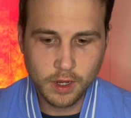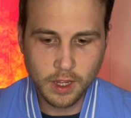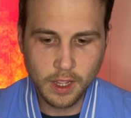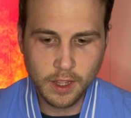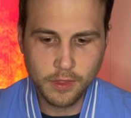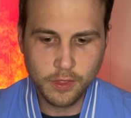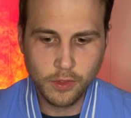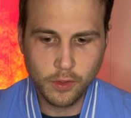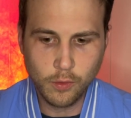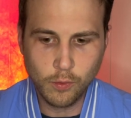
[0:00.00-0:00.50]

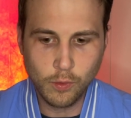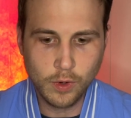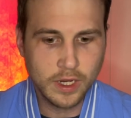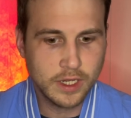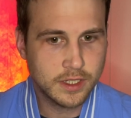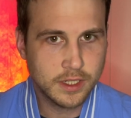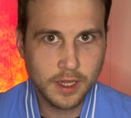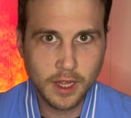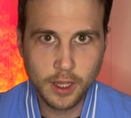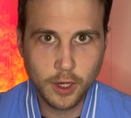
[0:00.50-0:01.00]
and the
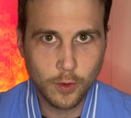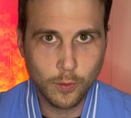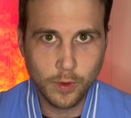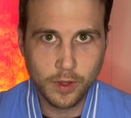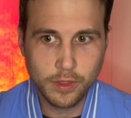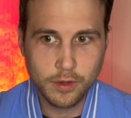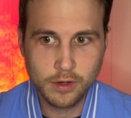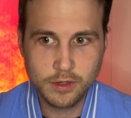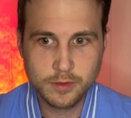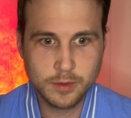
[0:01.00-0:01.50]
reason that you're
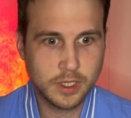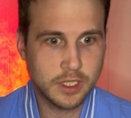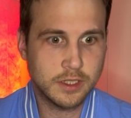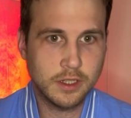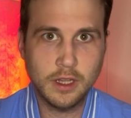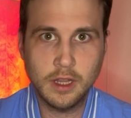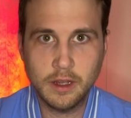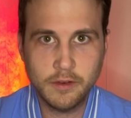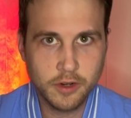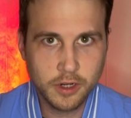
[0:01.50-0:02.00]
with her is because
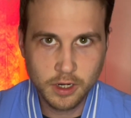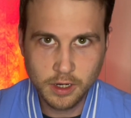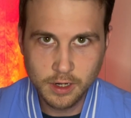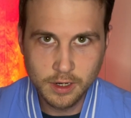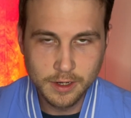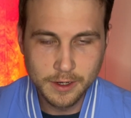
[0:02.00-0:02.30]
you love her,